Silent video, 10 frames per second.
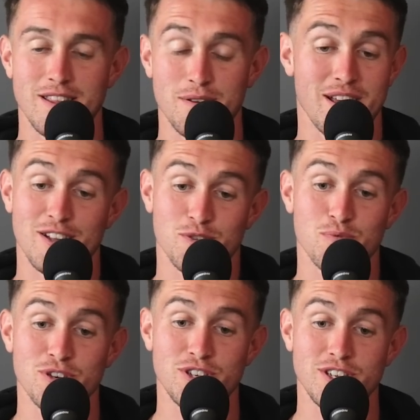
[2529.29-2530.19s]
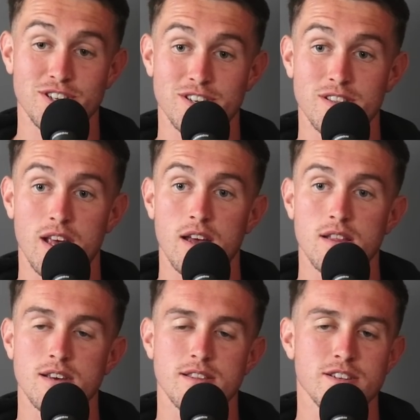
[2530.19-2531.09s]
and then we got to preseason.
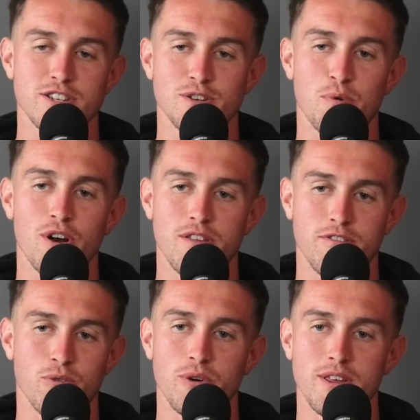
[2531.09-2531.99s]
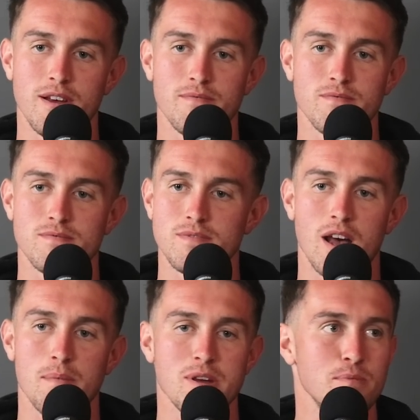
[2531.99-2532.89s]
That like this is a part of the story that
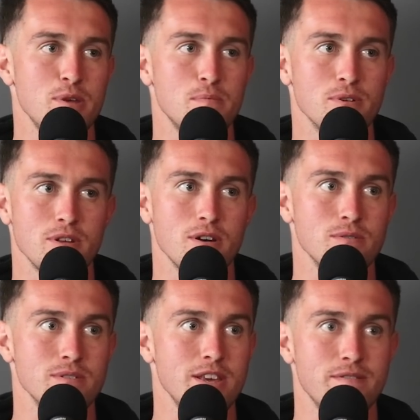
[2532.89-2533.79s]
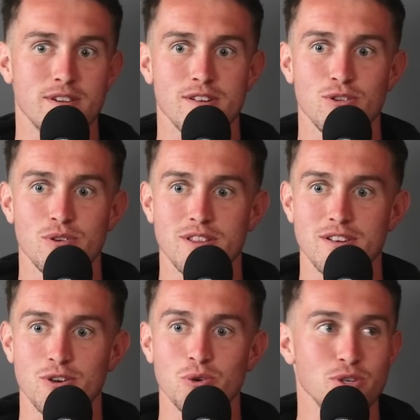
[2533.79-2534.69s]
not many people know, even including
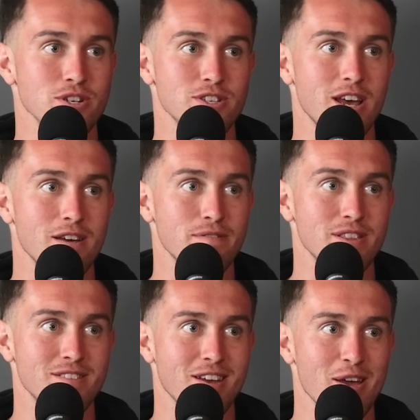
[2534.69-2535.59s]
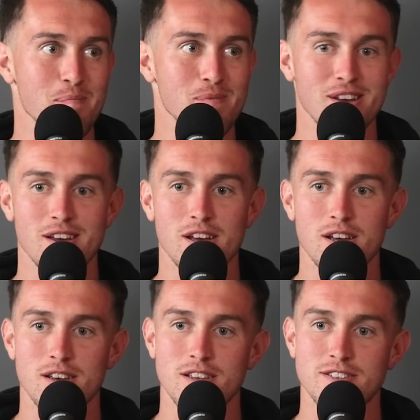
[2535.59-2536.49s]
the coaching staff at the time, uh-huh.
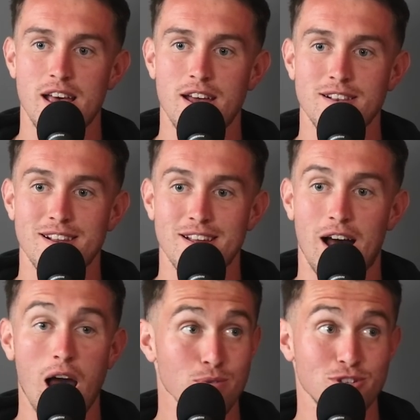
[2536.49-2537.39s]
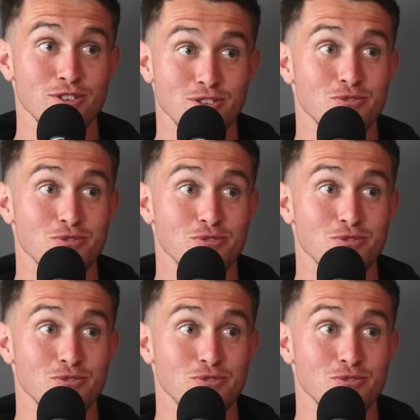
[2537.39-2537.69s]
is that I was still in